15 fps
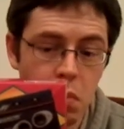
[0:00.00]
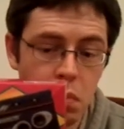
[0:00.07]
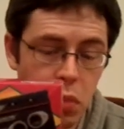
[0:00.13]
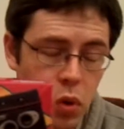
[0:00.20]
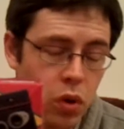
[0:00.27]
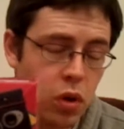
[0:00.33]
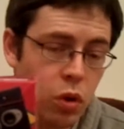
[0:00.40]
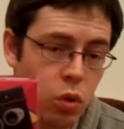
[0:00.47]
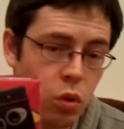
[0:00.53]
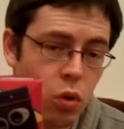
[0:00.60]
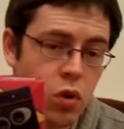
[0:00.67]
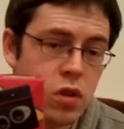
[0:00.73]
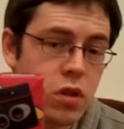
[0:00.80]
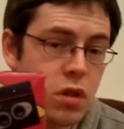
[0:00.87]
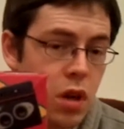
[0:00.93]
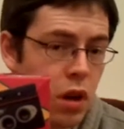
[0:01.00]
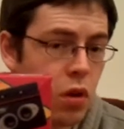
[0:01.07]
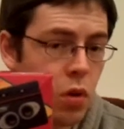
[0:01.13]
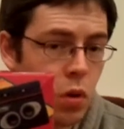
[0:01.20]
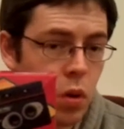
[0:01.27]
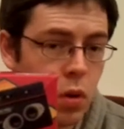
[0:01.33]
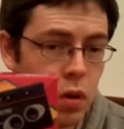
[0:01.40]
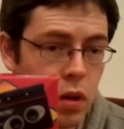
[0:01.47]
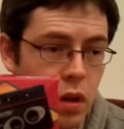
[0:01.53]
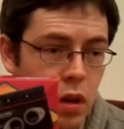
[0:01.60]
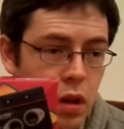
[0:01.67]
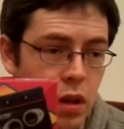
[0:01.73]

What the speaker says: But of course, not all